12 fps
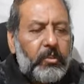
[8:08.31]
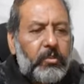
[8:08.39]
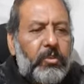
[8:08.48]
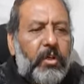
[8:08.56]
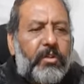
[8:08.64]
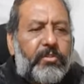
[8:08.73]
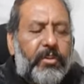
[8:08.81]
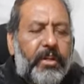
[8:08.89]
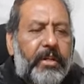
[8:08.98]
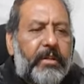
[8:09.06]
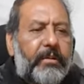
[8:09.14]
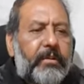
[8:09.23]
not
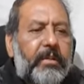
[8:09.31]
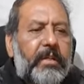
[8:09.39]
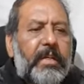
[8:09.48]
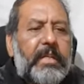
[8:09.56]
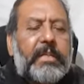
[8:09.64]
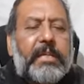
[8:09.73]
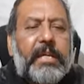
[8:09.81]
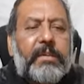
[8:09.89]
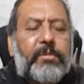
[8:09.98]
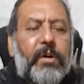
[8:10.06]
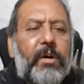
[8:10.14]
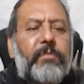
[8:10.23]
seen in
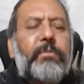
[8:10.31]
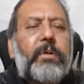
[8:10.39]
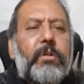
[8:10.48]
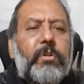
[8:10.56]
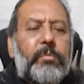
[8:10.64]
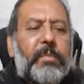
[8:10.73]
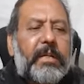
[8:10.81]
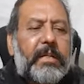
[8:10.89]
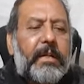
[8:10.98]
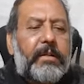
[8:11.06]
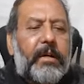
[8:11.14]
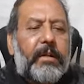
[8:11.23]
case of
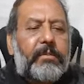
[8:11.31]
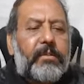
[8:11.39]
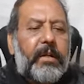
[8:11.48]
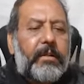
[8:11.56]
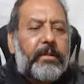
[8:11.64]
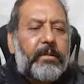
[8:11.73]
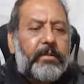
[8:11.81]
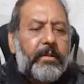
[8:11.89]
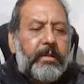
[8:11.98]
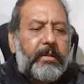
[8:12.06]
rheumatoid arthritis.